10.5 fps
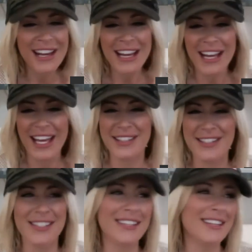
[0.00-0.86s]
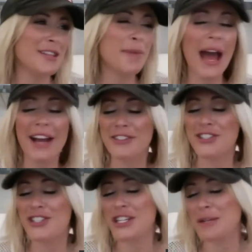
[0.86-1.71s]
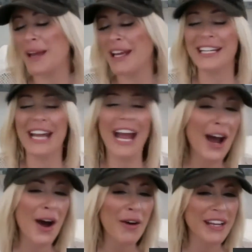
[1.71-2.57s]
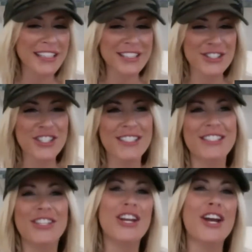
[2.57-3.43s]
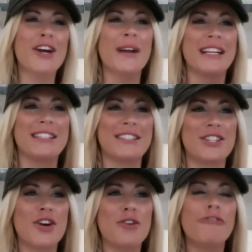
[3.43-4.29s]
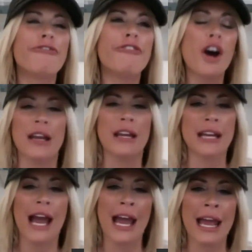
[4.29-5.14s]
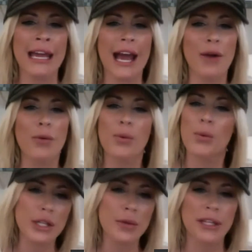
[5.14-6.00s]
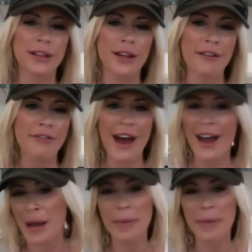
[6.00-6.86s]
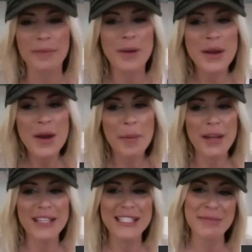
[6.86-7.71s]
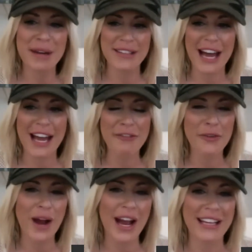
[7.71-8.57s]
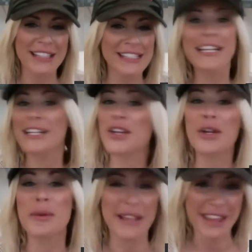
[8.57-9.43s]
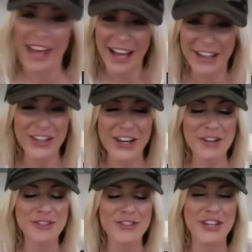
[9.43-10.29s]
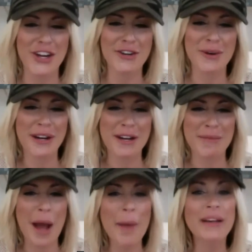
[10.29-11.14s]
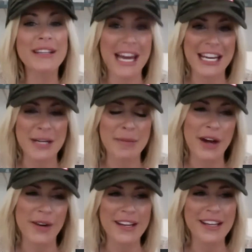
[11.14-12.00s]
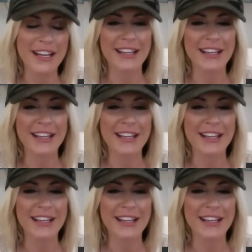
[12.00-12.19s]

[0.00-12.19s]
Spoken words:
It's sitting in the back of a Jeep making out. It's just, it's so fun. And I really, really love that. And I'm at a place in my life where I need a little bit of that, So I'm excited about it.